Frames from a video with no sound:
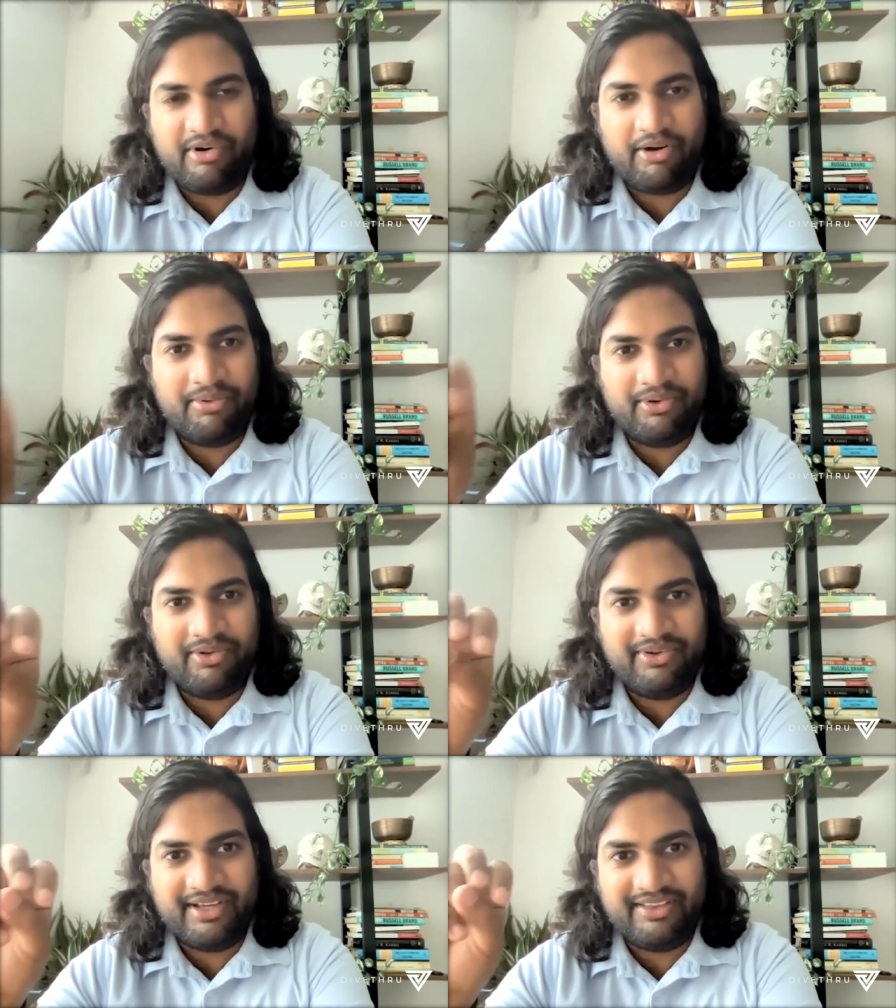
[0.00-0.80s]

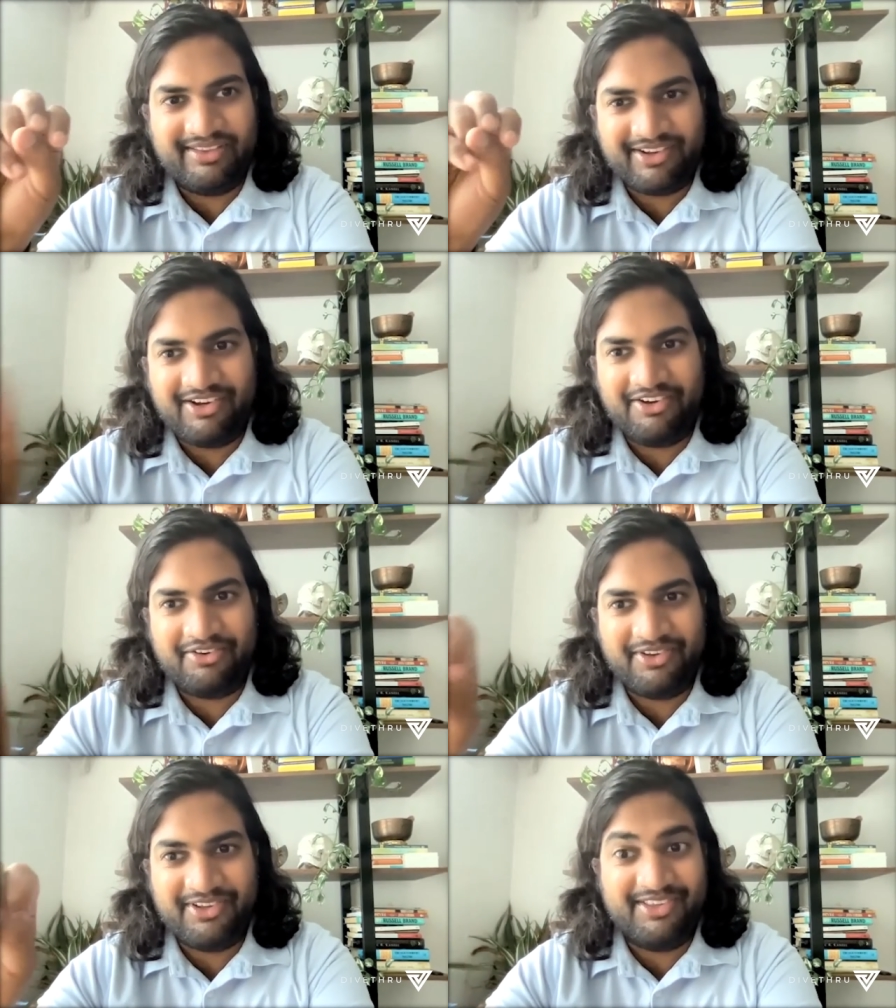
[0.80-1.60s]
marble and the
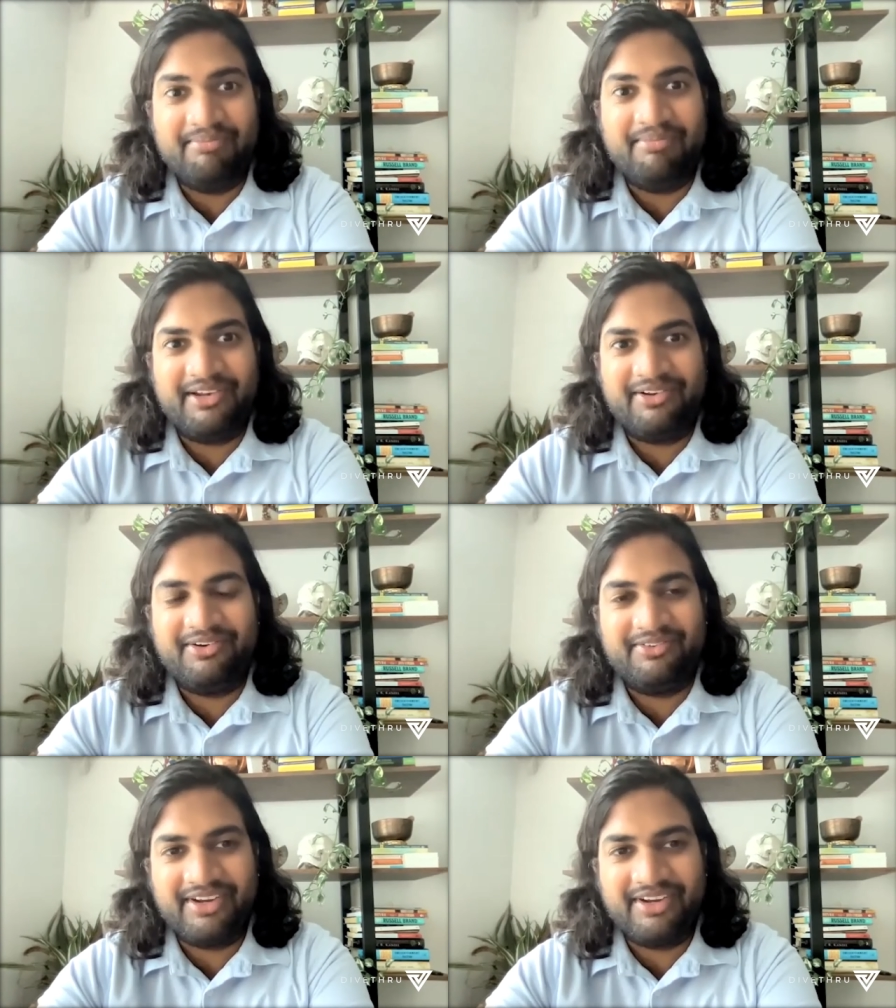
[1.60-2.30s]
concrete and the metal,